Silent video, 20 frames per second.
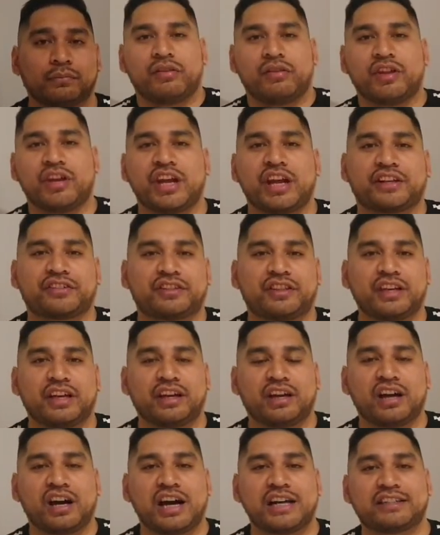The next
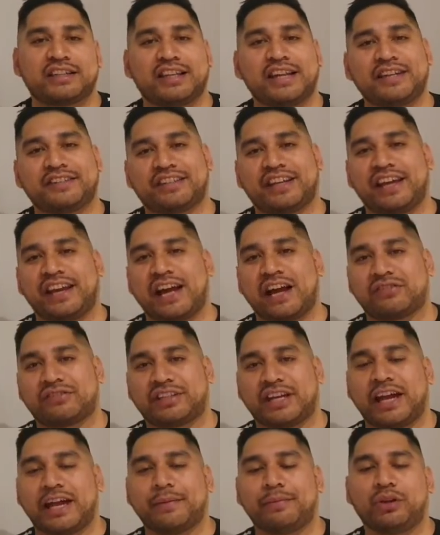thing, guys, let's get our
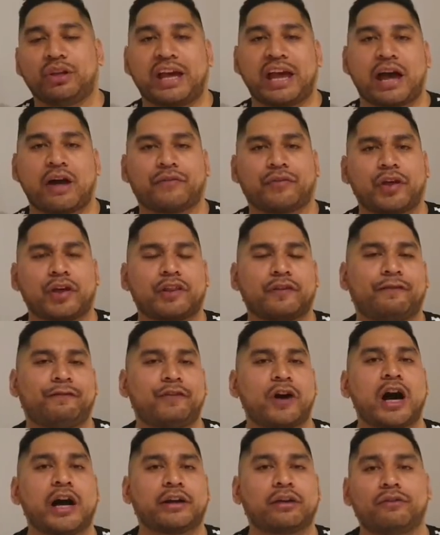table out there, the
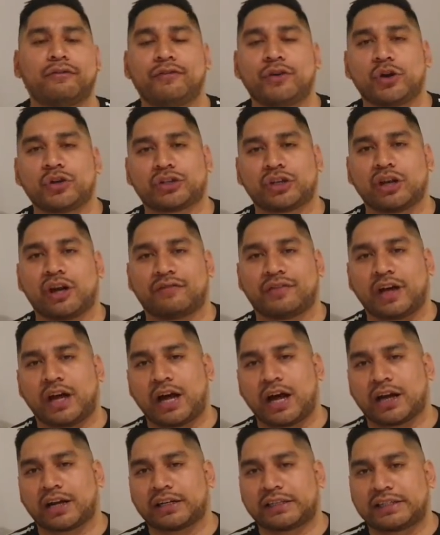final version of the
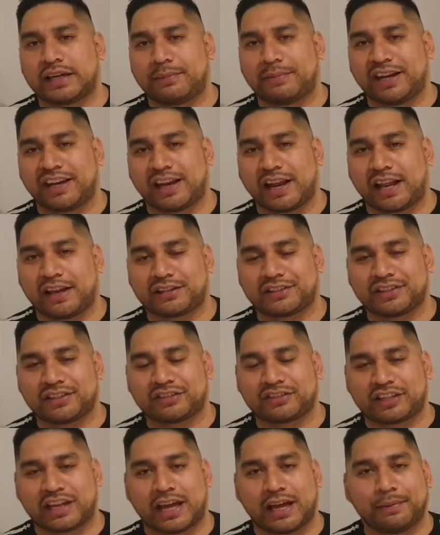Hakatime
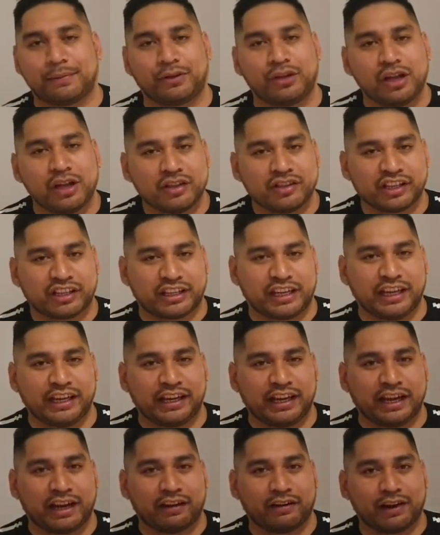analysis table, the
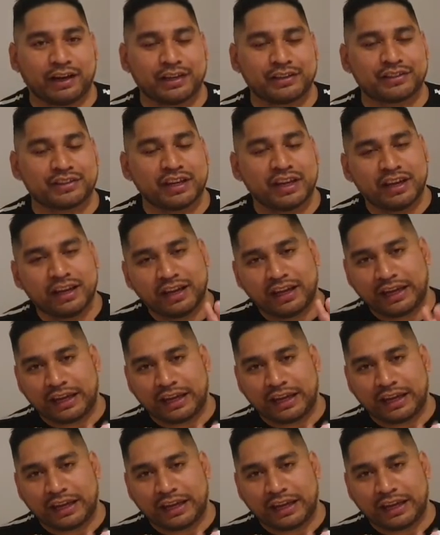key areas.